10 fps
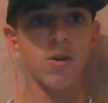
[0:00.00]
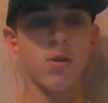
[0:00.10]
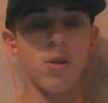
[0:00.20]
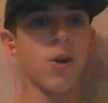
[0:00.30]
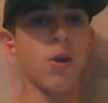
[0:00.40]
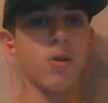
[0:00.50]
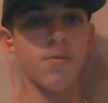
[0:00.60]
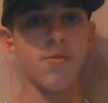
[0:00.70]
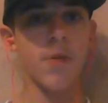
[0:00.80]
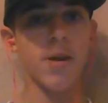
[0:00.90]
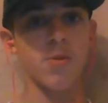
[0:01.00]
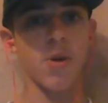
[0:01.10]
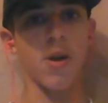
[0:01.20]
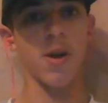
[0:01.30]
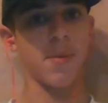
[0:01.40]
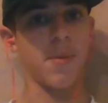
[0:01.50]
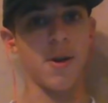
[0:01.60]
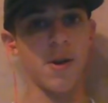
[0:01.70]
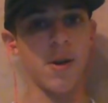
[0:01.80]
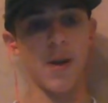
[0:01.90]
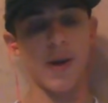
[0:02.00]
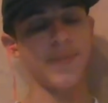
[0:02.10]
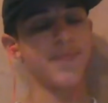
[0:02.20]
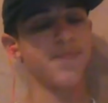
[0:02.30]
you know, that's what I like about it a lot.